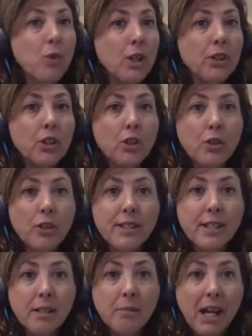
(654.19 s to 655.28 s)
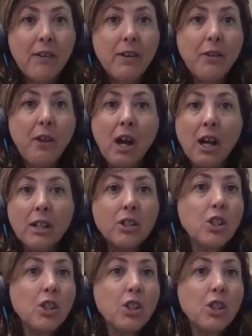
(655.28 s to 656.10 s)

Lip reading: run the New York City Marathon.